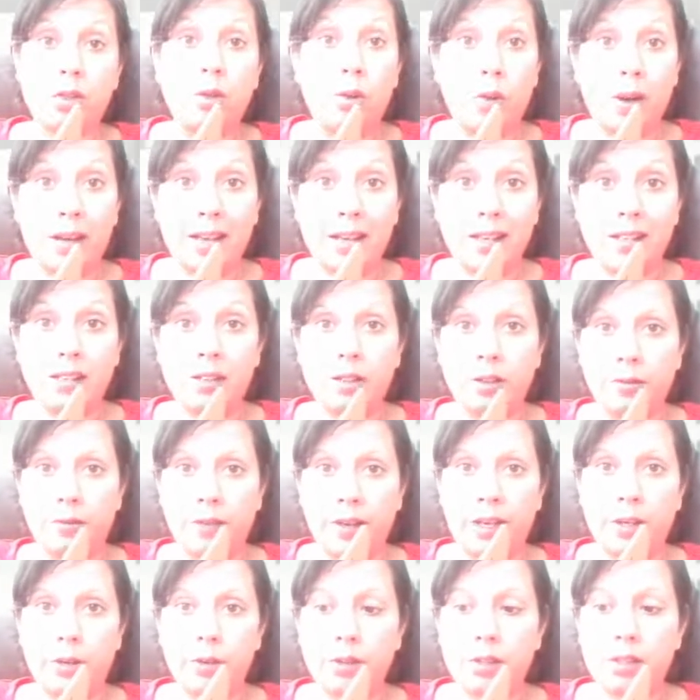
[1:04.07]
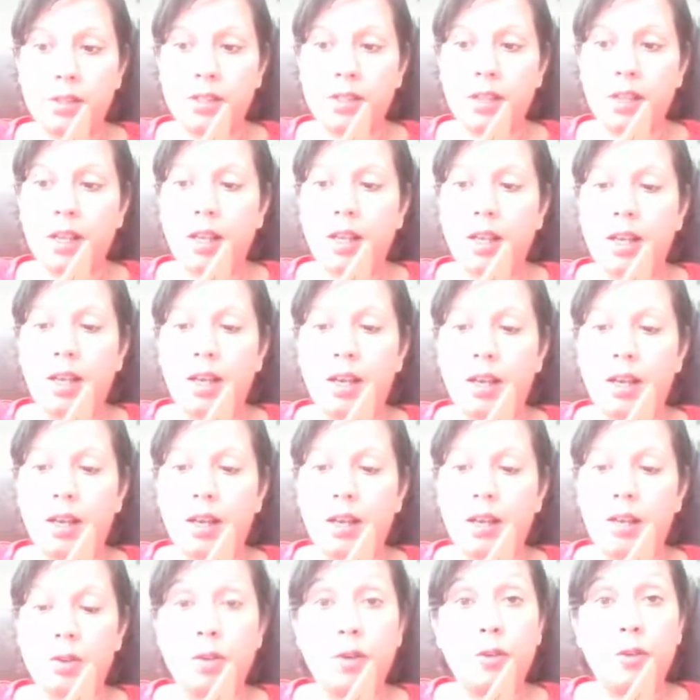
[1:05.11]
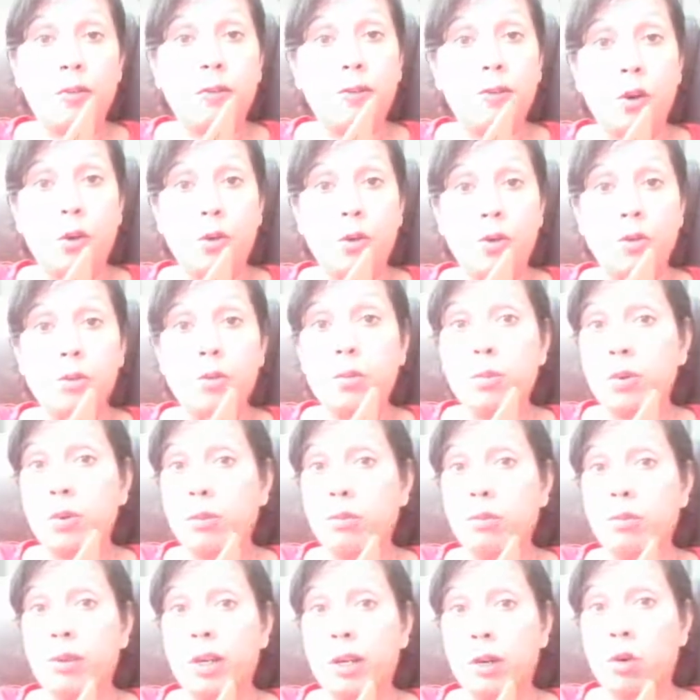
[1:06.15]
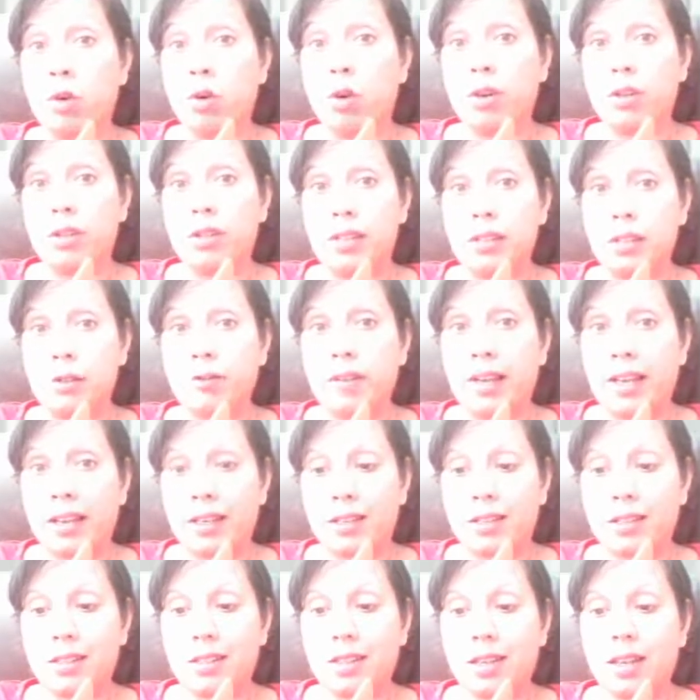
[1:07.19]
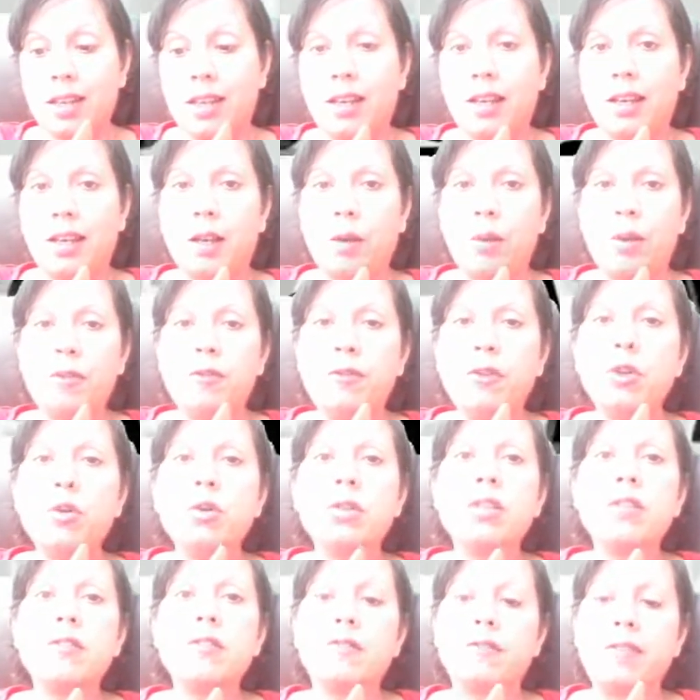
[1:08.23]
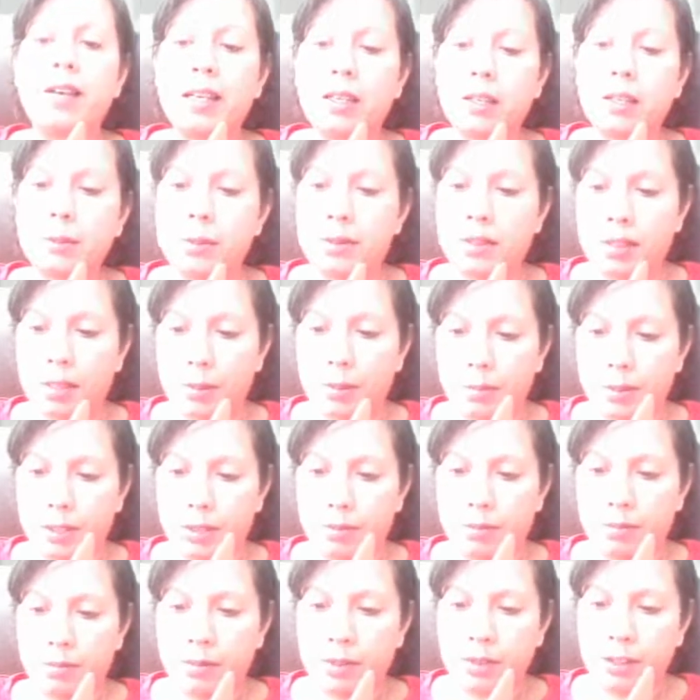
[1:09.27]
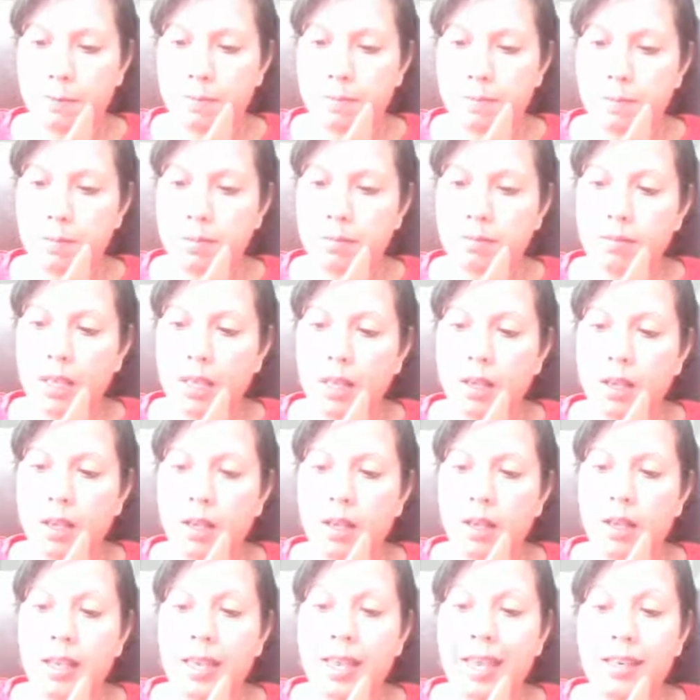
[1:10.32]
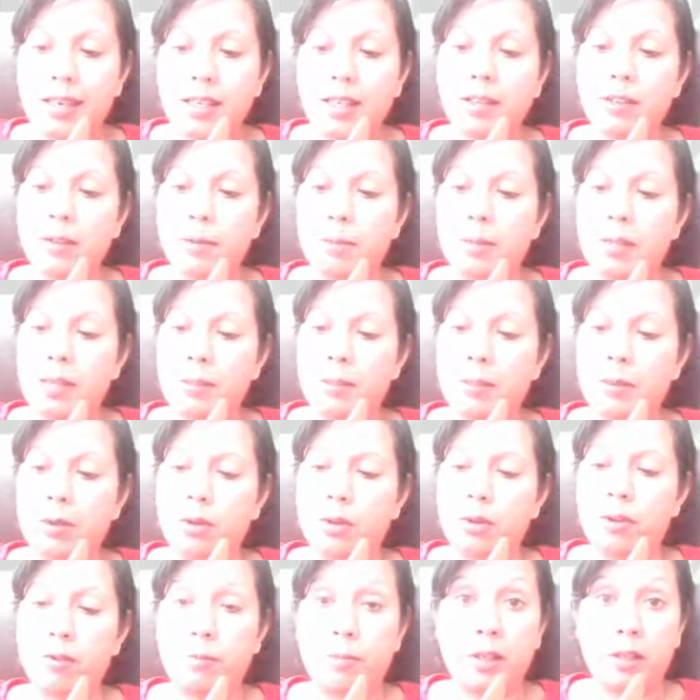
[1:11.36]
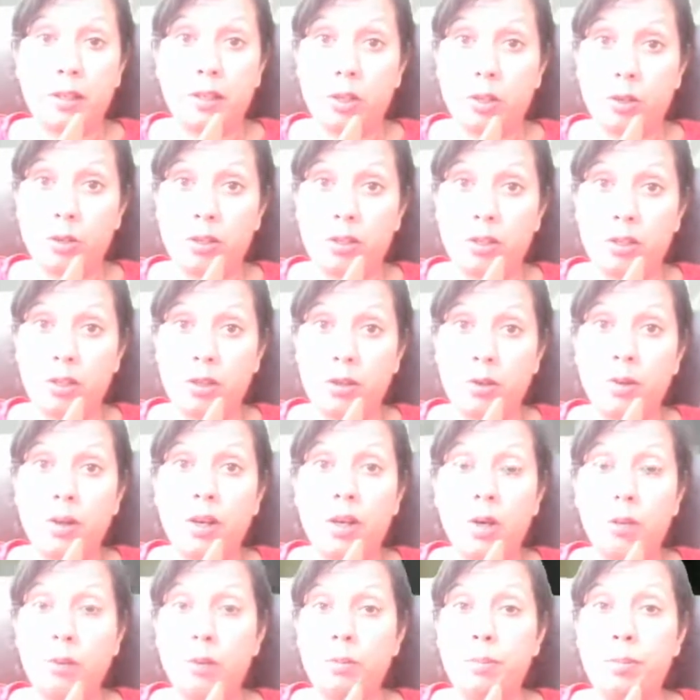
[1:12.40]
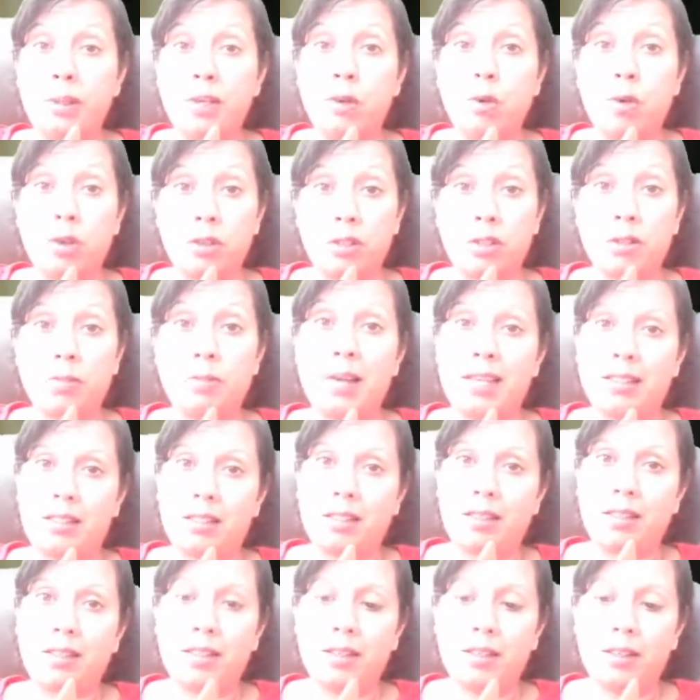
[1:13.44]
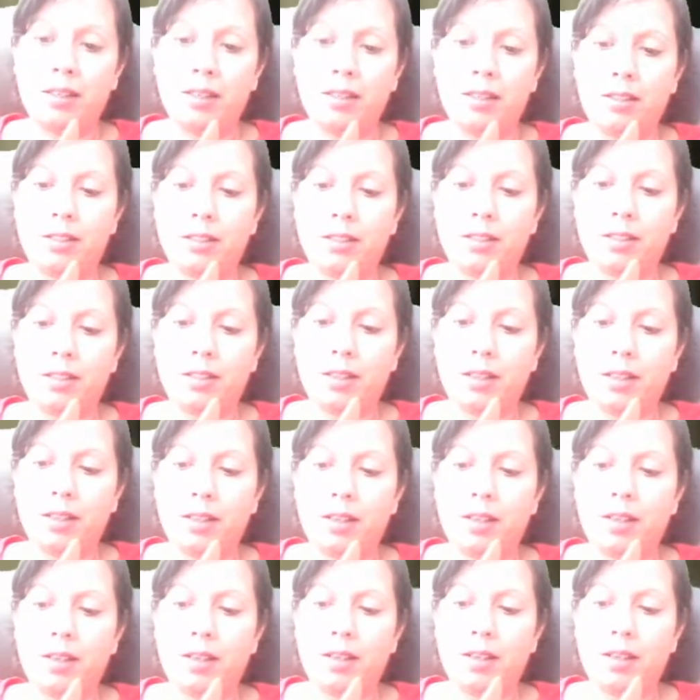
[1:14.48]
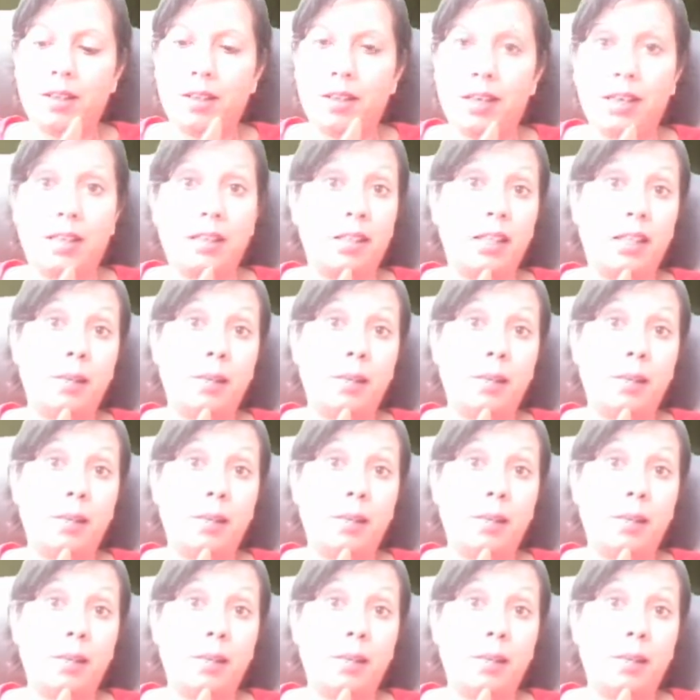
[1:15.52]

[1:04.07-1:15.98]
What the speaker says: has the virus, your phone would record this fact. Now, if you developed symptoms, any other people who've been close to you would be automatically alerted, and they'd